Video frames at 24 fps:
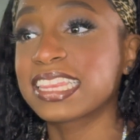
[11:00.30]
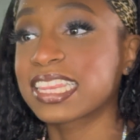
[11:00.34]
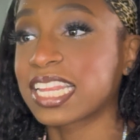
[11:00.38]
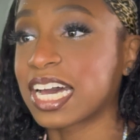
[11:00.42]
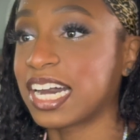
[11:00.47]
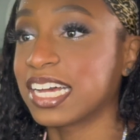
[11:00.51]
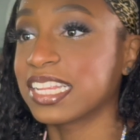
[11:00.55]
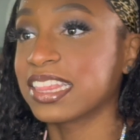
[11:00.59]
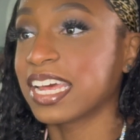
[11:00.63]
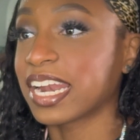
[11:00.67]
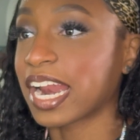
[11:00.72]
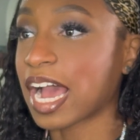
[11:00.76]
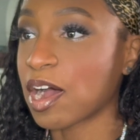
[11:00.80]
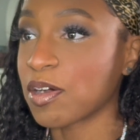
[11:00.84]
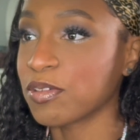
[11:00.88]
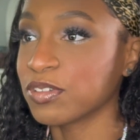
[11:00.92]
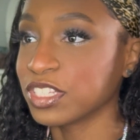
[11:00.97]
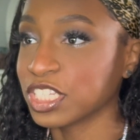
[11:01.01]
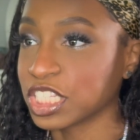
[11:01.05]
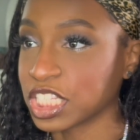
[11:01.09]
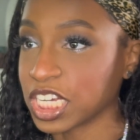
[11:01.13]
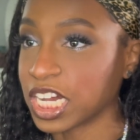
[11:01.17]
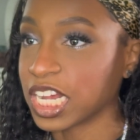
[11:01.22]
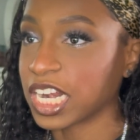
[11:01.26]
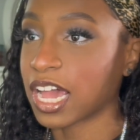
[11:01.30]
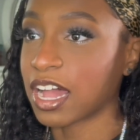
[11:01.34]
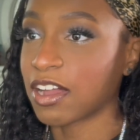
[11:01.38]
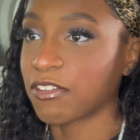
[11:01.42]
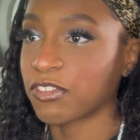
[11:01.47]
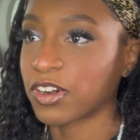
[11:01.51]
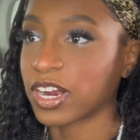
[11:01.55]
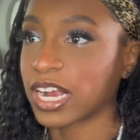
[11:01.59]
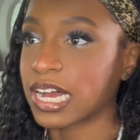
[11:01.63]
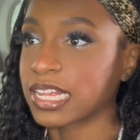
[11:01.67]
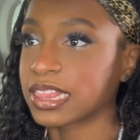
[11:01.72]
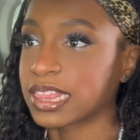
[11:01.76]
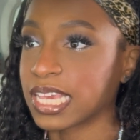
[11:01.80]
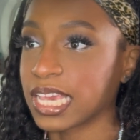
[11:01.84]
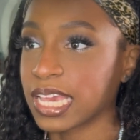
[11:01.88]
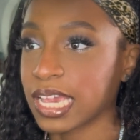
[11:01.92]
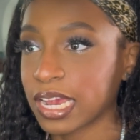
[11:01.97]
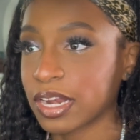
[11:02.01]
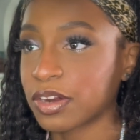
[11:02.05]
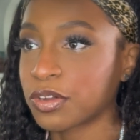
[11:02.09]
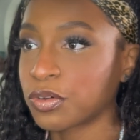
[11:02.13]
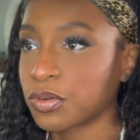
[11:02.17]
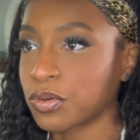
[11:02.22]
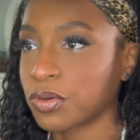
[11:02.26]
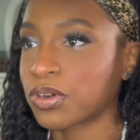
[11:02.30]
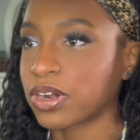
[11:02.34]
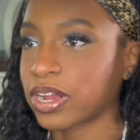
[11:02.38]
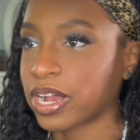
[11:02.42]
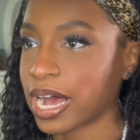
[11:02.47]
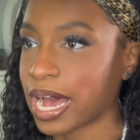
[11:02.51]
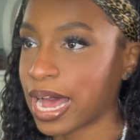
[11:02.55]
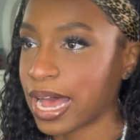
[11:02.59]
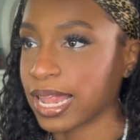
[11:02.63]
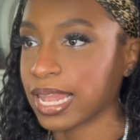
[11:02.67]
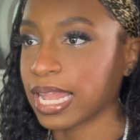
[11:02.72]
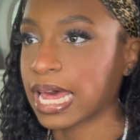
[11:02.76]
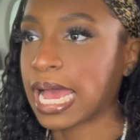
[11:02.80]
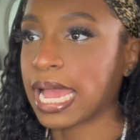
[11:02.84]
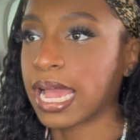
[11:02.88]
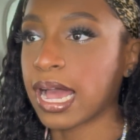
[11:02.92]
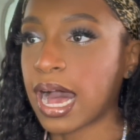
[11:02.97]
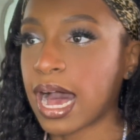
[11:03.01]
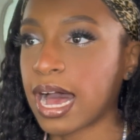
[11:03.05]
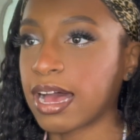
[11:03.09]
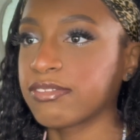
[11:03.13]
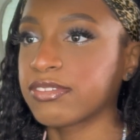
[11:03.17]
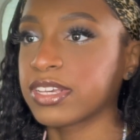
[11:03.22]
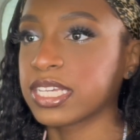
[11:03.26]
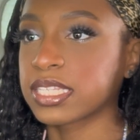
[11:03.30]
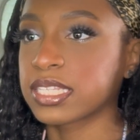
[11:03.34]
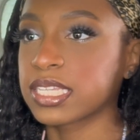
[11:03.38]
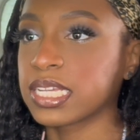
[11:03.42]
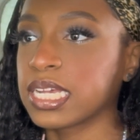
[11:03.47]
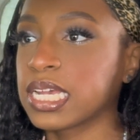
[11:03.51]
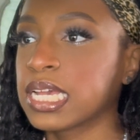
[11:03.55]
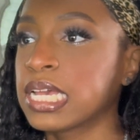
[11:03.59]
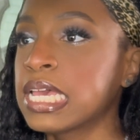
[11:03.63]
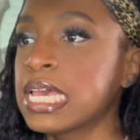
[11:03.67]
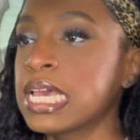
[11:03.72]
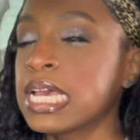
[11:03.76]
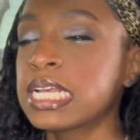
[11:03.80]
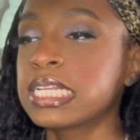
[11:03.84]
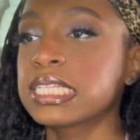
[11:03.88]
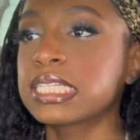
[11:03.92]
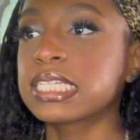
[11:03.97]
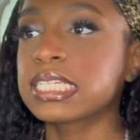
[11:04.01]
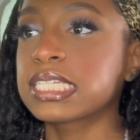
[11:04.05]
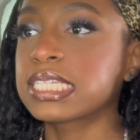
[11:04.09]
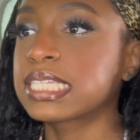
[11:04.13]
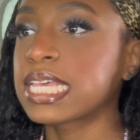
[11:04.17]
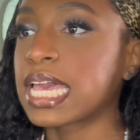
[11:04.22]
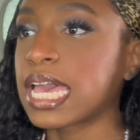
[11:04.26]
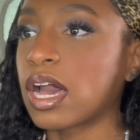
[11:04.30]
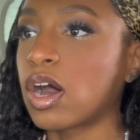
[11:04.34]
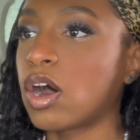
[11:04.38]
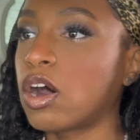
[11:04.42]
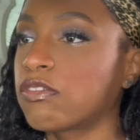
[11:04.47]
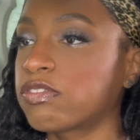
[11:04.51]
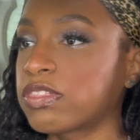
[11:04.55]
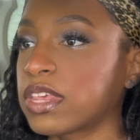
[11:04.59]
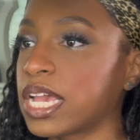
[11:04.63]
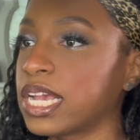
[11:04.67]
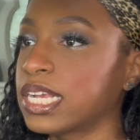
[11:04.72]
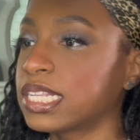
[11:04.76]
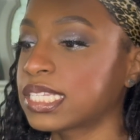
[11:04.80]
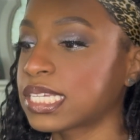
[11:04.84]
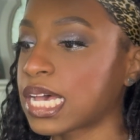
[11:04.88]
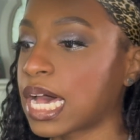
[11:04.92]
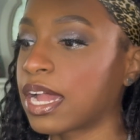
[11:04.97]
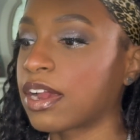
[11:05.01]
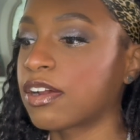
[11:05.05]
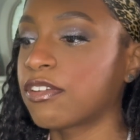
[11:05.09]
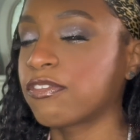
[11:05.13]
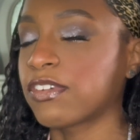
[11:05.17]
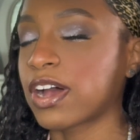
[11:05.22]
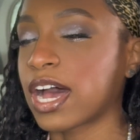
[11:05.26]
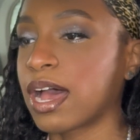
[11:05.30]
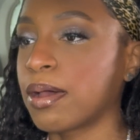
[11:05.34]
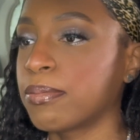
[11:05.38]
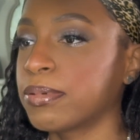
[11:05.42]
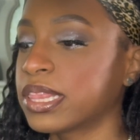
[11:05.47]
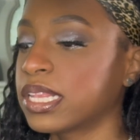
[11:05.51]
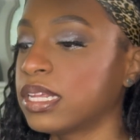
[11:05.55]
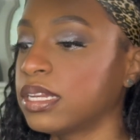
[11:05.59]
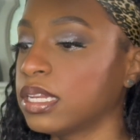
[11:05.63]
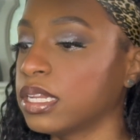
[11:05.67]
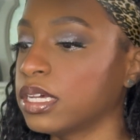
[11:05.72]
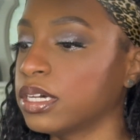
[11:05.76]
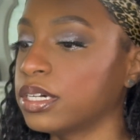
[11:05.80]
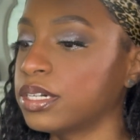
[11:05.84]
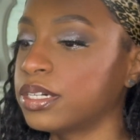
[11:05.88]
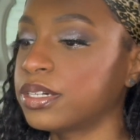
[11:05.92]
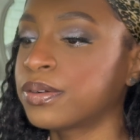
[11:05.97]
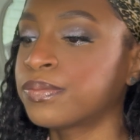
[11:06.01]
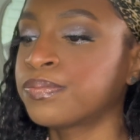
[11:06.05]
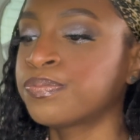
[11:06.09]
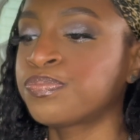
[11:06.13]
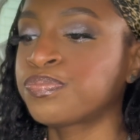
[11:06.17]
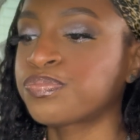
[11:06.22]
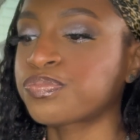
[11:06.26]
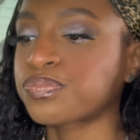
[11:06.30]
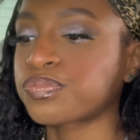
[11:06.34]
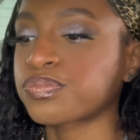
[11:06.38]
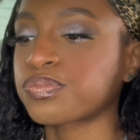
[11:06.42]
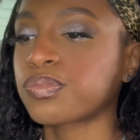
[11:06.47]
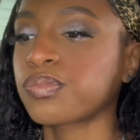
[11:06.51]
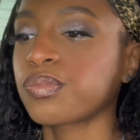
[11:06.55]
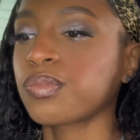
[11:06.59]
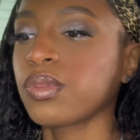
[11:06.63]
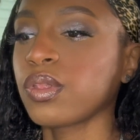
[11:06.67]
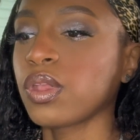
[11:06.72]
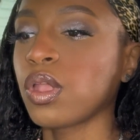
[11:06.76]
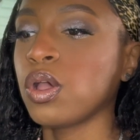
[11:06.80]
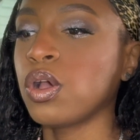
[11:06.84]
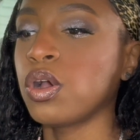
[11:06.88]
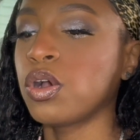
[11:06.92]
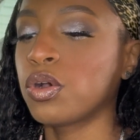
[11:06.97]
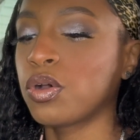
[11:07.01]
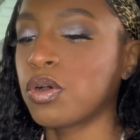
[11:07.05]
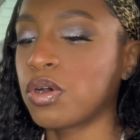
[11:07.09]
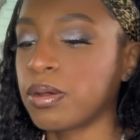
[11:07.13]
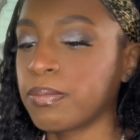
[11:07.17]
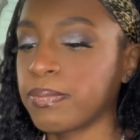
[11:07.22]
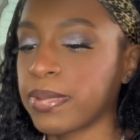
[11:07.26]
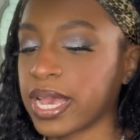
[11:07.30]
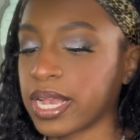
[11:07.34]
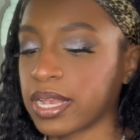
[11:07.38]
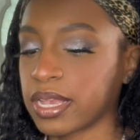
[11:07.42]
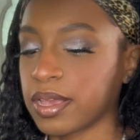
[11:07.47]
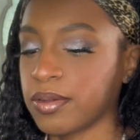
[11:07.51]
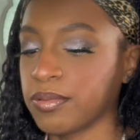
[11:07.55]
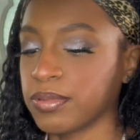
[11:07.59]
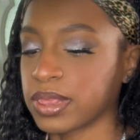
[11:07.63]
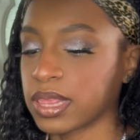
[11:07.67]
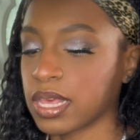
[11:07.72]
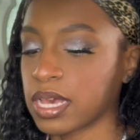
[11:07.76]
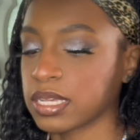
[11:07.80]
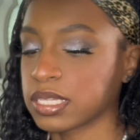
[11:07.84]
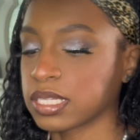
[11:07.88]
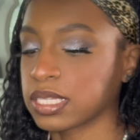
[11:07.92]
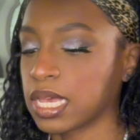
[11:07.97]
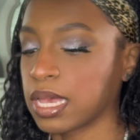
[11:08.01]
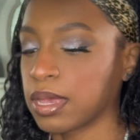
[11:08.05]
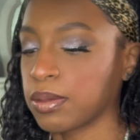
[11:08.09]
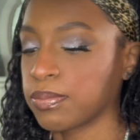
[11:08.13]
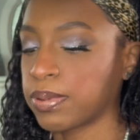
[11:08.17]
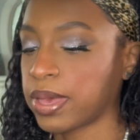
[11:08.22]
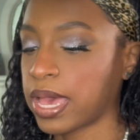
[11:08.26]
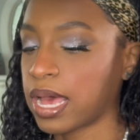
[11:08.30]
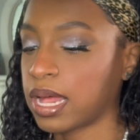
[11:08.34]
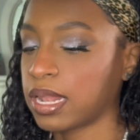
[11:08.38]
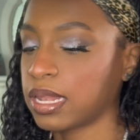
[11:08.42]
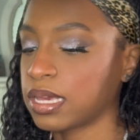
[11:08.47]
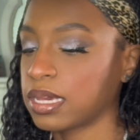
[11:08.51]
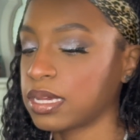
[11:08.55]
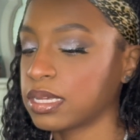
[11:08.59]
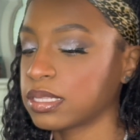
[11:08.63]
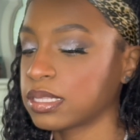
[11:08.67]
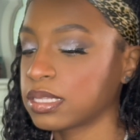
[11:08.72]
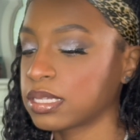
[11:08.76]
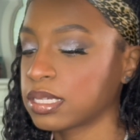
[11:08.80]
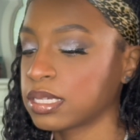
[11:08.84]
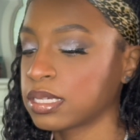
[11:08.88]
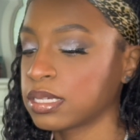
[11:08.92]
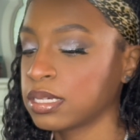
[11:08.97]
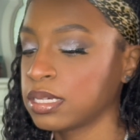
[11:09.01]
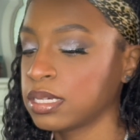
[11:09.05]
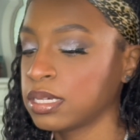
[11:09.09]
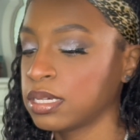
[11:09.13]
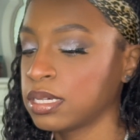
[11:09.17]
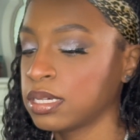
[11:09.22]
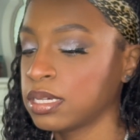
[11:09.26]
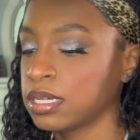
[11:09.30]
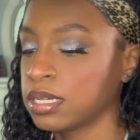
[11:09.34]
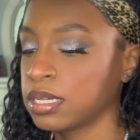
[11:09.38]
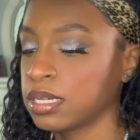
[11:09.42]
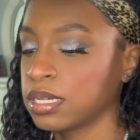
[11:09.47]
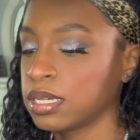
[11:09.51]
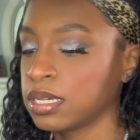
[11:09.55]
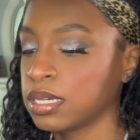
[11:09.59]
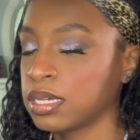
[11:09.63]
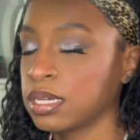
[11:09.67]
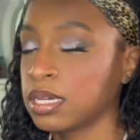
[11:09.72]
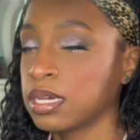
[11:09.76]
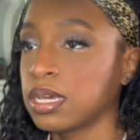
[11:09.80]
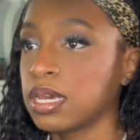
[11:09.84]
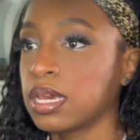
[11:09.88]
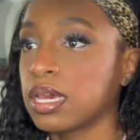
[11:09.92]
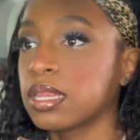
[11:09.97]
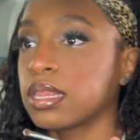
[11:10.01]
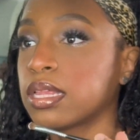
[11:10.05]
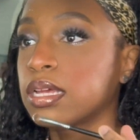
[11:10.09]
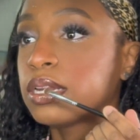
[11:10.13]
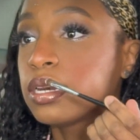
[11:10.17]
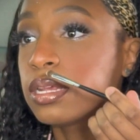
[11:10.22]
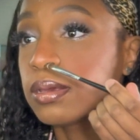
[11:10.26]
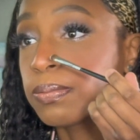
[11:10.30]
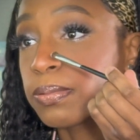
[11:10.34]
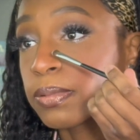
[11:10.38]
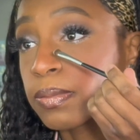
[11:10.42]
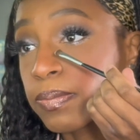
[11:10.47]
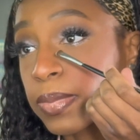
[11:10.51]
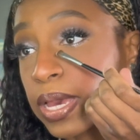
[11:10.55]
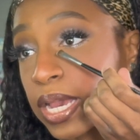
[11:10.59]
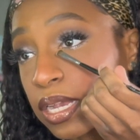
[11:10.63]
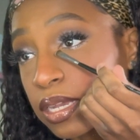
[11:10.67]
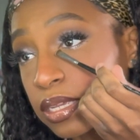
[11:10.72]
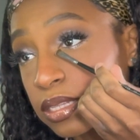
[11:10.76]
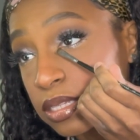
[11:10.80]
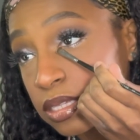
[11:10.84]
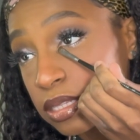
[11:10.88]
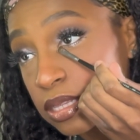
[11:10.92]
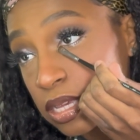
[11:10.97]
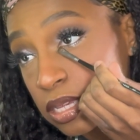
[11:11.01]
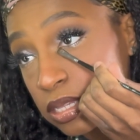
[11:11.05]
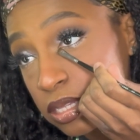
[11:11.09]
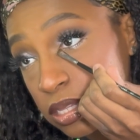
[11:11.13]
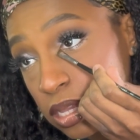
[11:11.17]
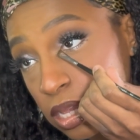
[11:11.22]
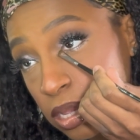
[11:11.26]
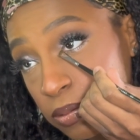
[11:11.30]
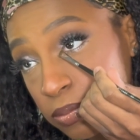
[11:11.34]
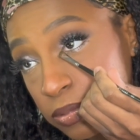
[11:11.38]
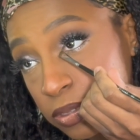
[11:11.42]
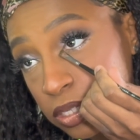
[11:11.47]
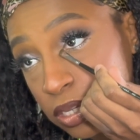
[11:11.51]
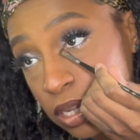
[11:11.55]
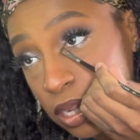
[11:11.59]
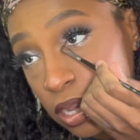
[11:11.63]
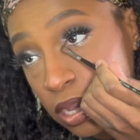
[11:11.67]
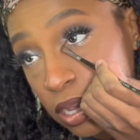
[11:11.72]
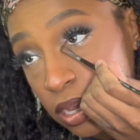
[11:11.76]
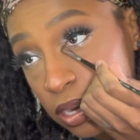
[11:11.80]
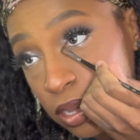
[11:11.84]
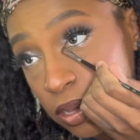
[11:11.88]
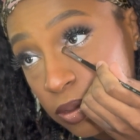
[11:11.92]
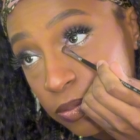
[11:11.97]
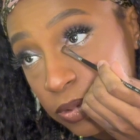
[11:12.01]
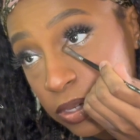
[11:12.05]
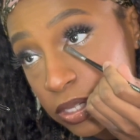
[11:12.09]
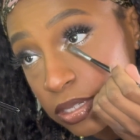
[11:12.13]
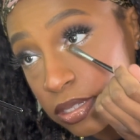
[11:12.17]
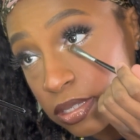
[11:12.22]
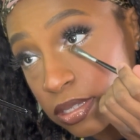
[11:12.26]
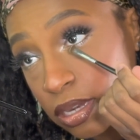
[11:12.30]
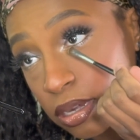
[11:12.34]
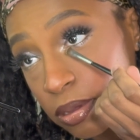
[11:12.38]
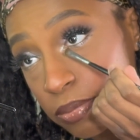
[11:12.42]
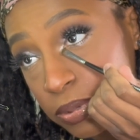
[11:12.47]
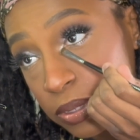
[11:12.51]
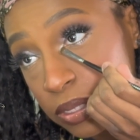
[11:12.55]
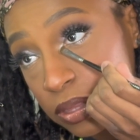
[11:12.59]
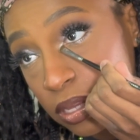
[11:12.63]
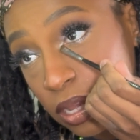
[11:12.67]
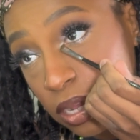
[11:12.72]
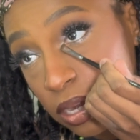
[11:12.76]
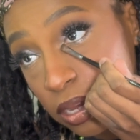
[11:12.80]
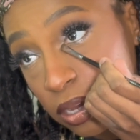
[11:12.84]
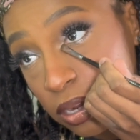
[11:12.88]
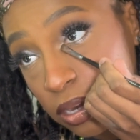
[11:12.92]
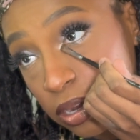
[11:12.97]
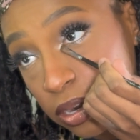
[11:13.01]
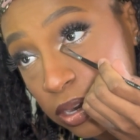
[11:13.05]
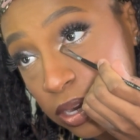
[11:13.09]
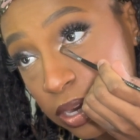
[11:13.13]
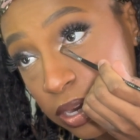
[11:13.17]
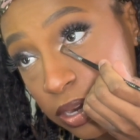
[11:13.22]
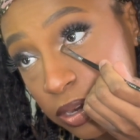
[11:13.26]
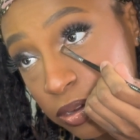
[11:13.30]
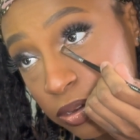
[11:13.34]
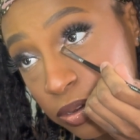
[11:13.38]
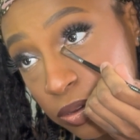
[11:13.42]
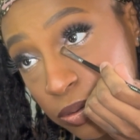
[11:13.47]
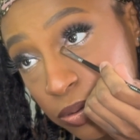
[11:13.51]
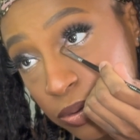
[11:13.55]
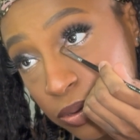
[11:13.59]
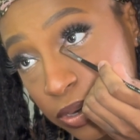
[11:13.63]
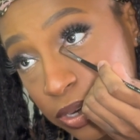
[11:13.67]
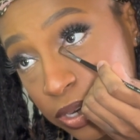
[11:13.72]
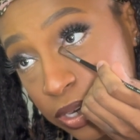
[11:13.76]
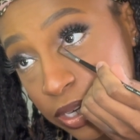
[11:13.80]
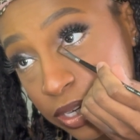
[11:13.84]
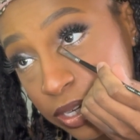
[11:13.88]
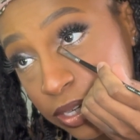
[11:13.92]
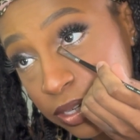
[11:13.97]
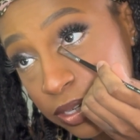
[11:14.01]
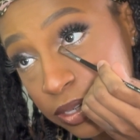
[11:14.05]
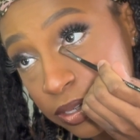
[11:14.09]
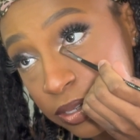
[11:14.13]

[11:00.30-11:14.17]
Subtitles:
thought that I was done, I forgot the inner corner highlight, obviously, to set off the entire vibe and the look. Going back in with that same palette, and then dipping back into that same shade, and we're just gonna put them in our inner corner.